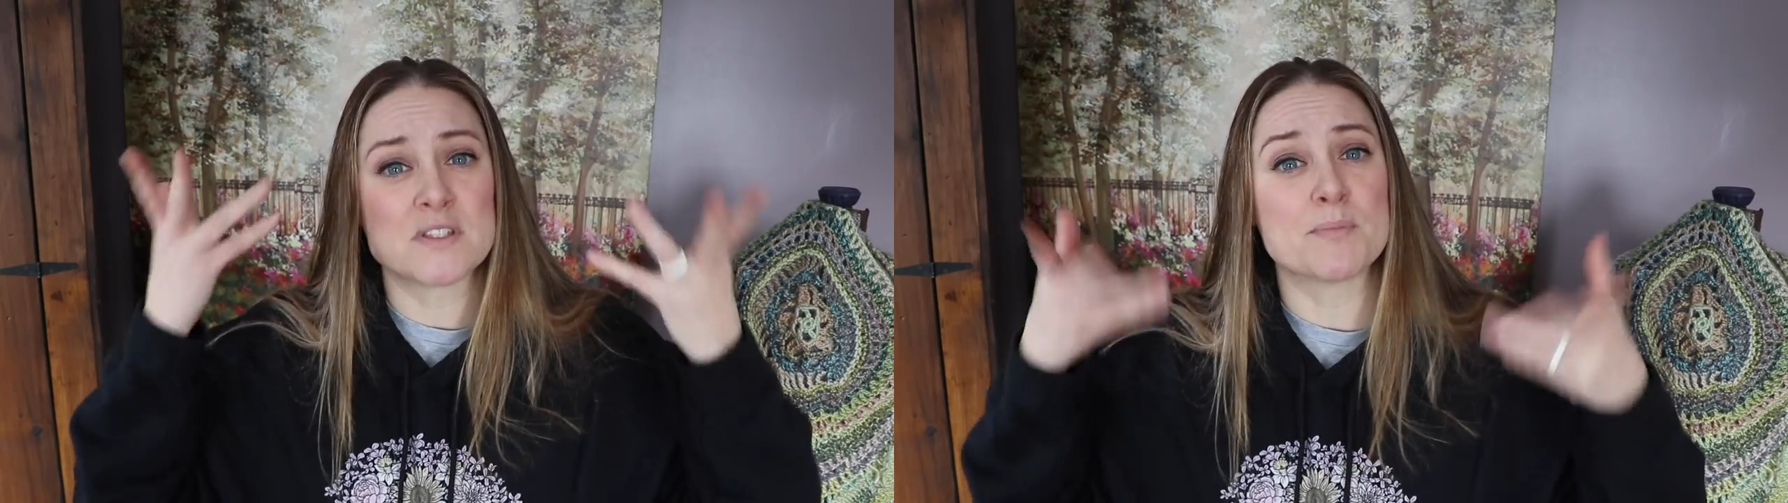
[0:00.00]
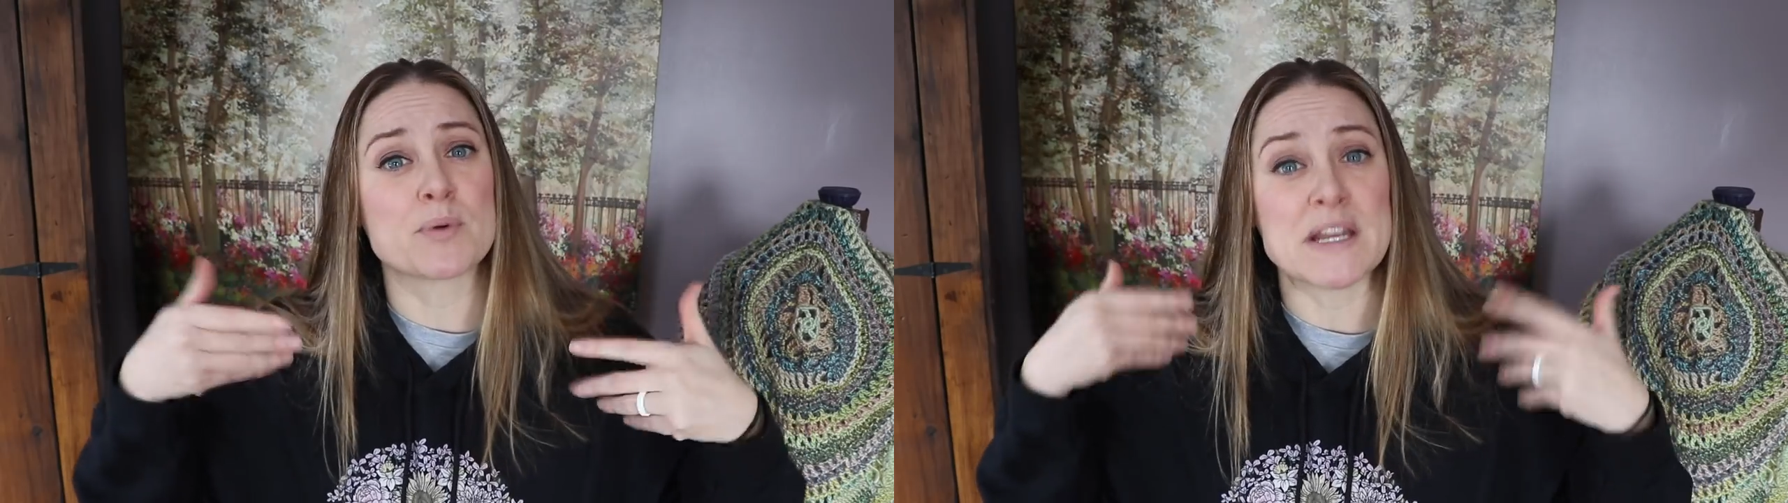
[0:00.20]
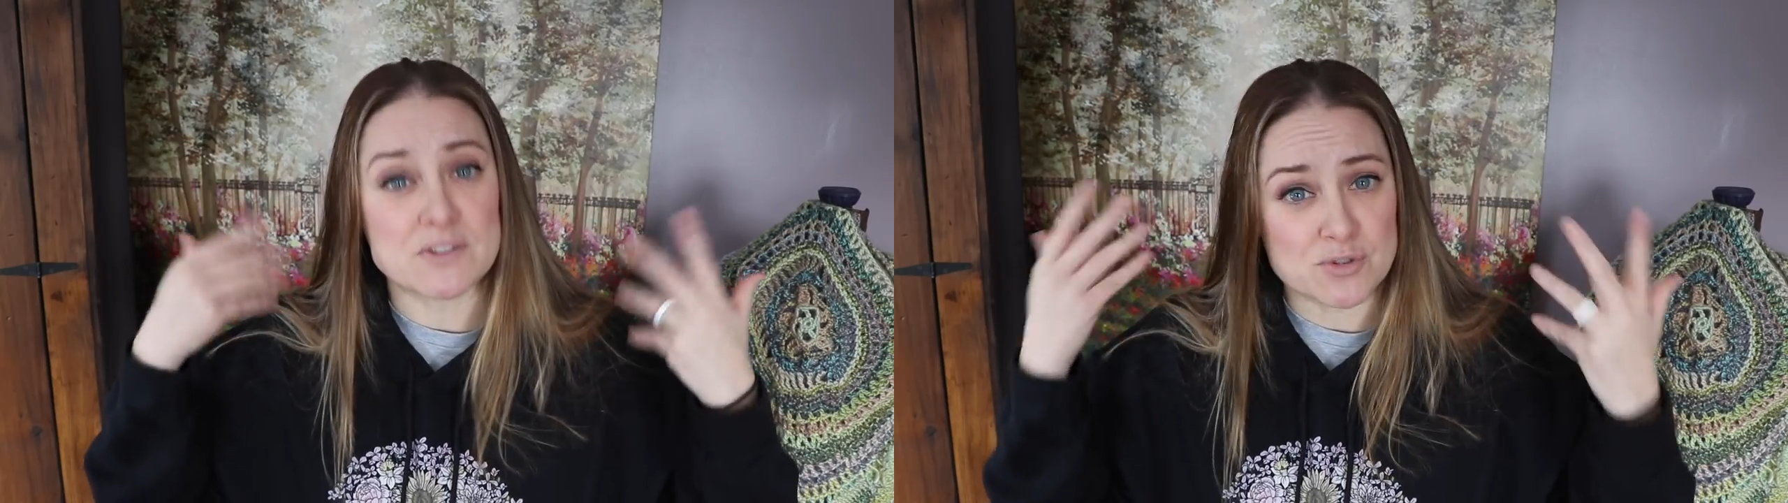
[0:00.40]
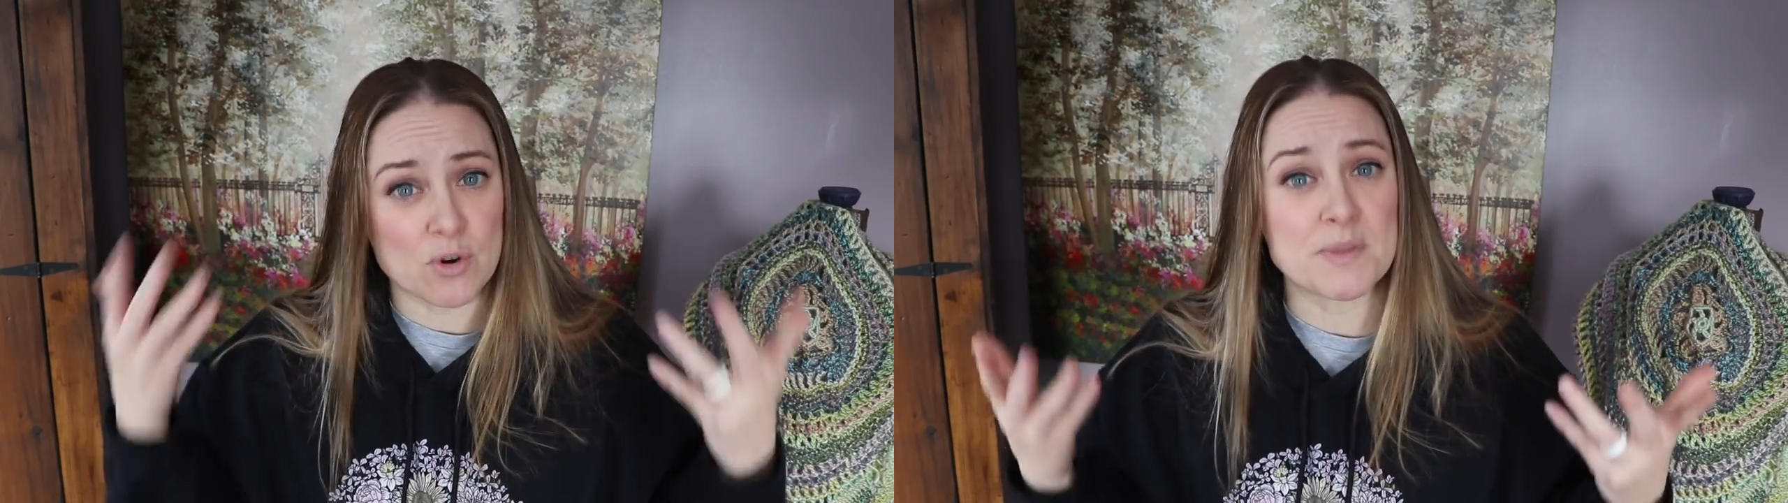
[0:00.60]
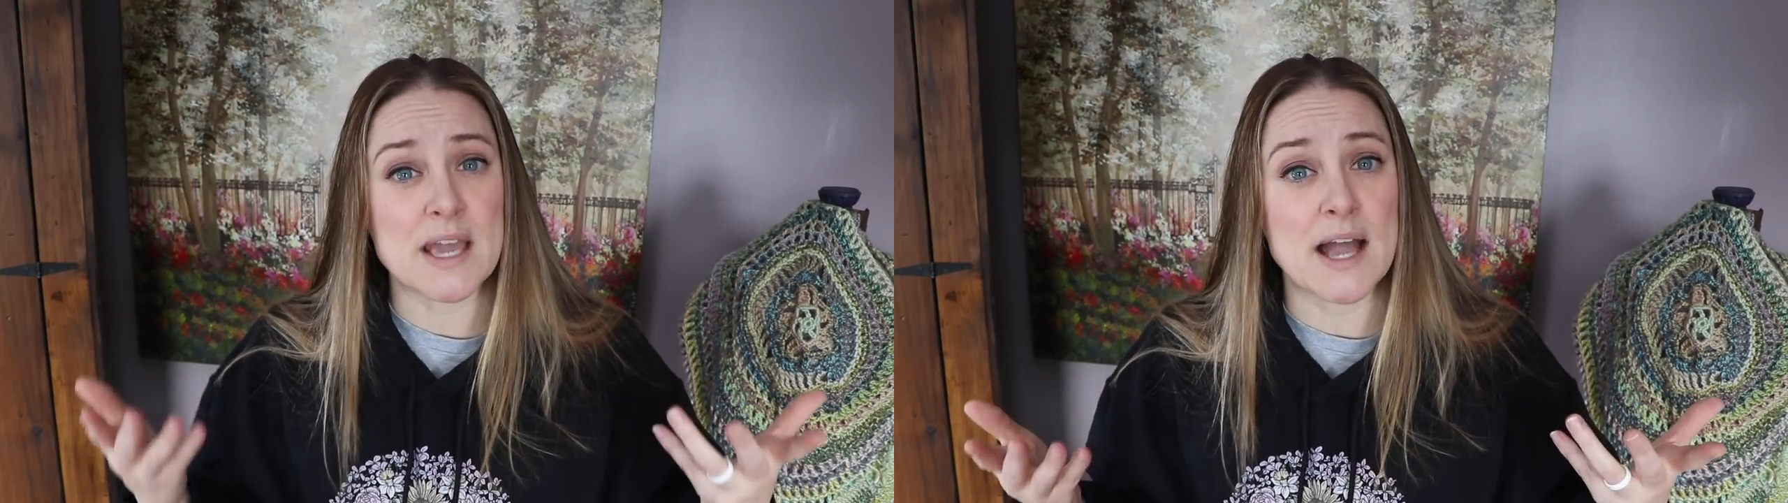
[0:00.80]
to
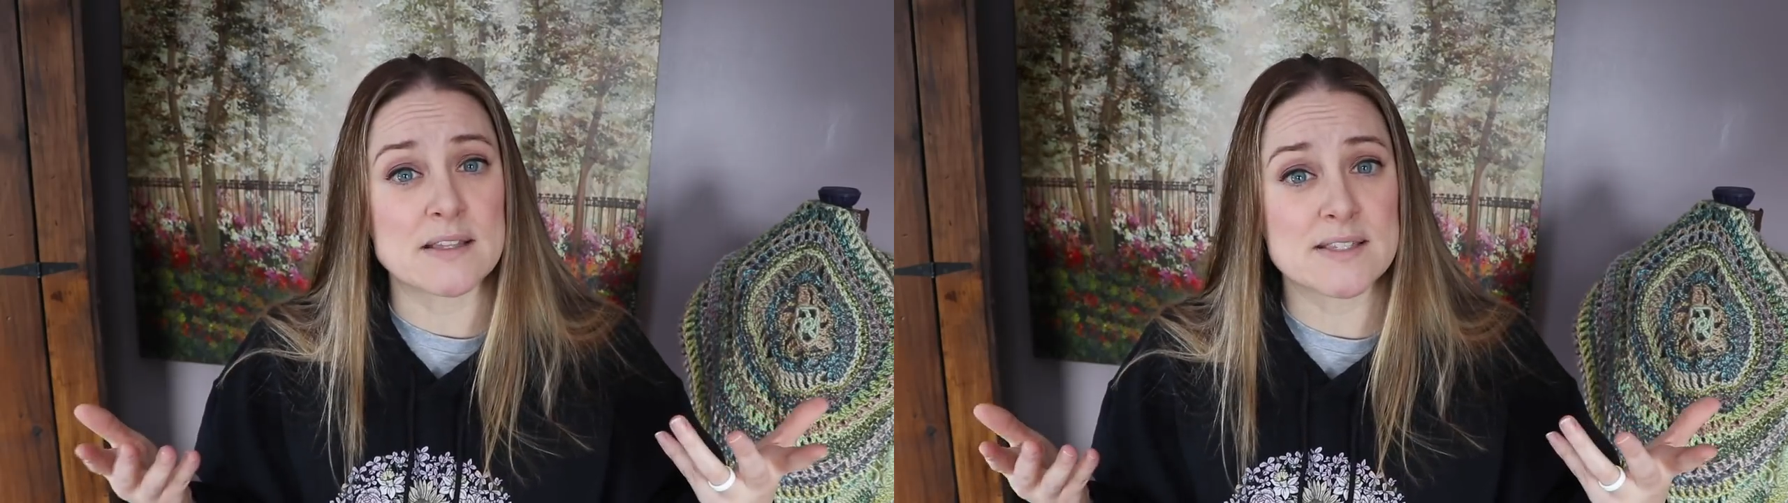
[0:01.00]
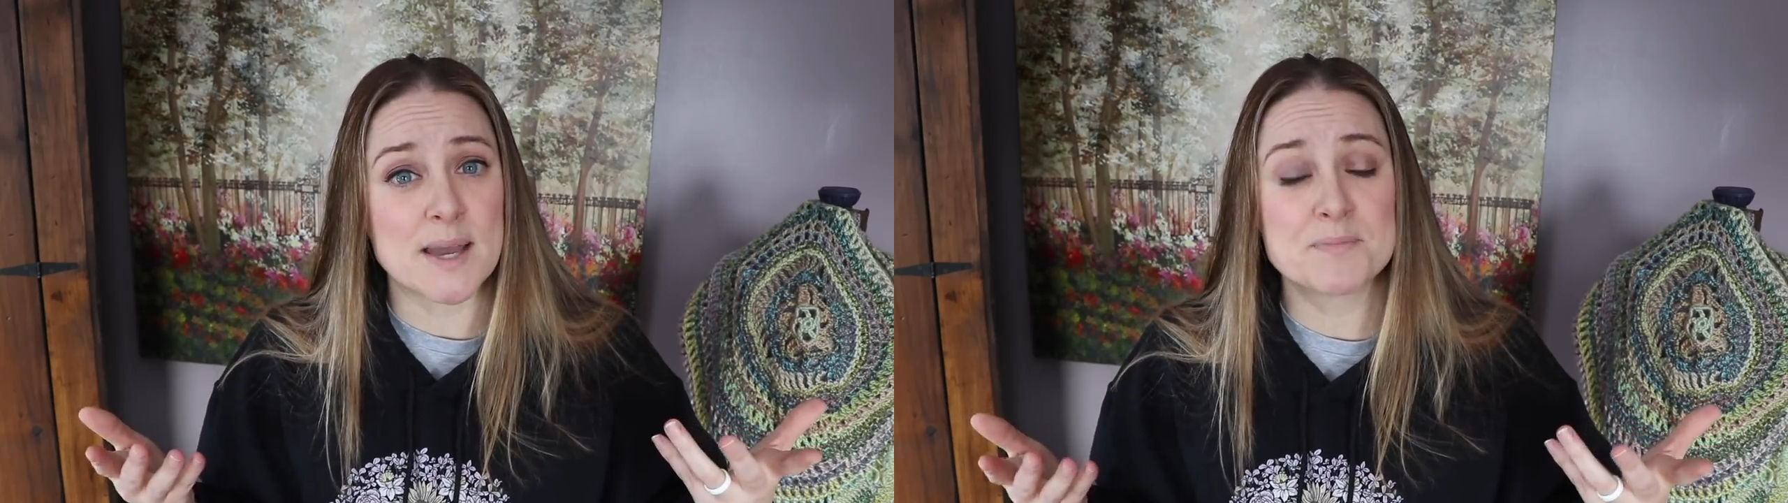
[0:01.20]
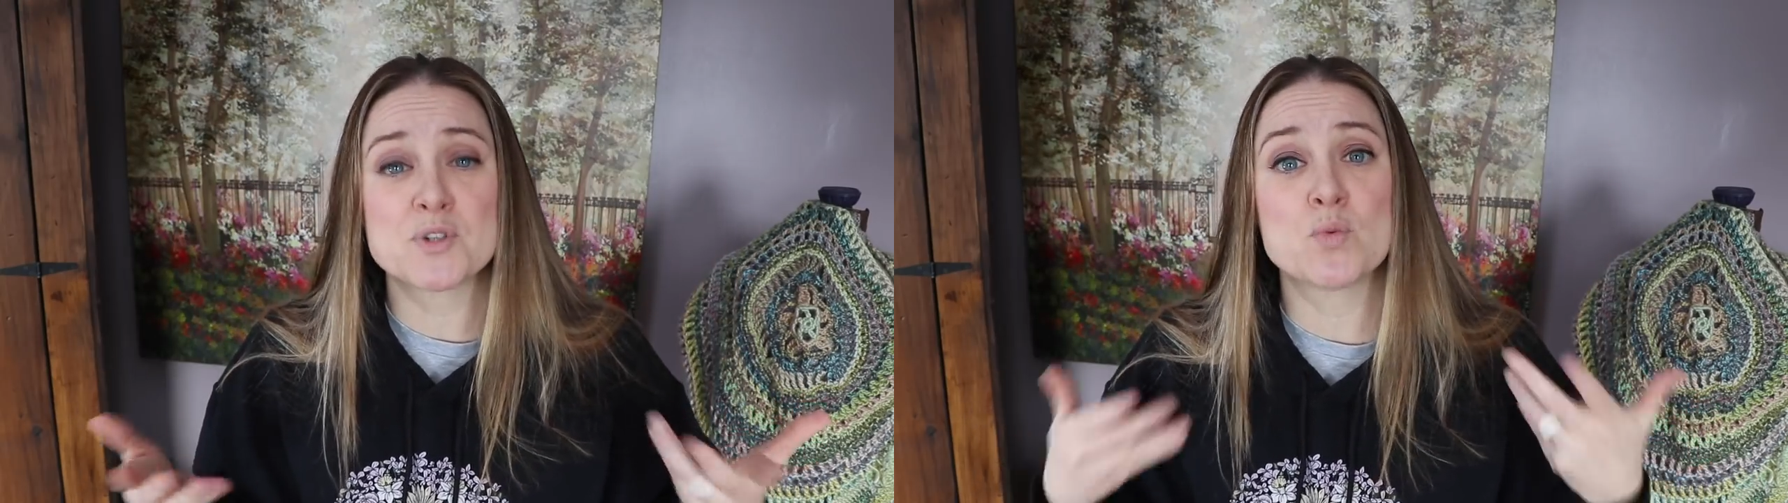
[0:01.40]
brainstorm the concept